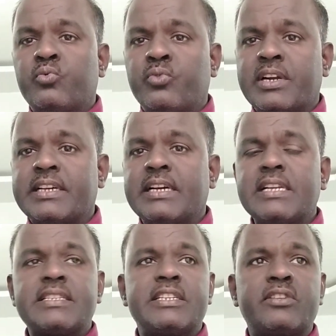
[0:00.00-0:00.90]

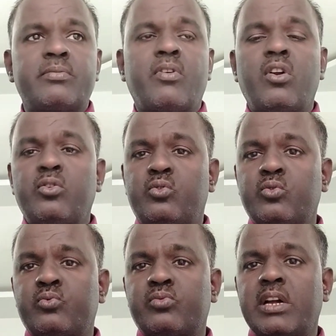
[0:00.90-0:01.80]
workers involved to
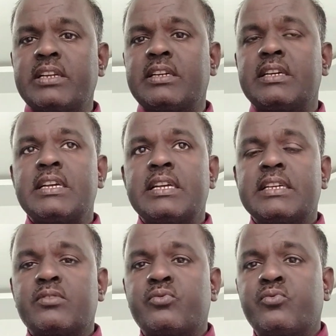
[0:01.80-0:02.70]
work,
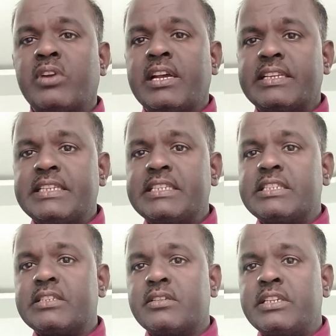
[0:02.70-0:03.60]
where
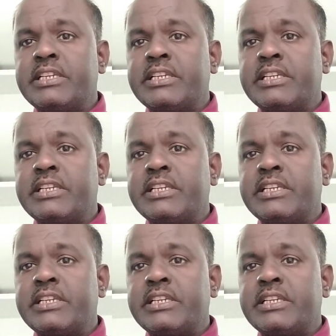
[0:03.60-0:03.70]
is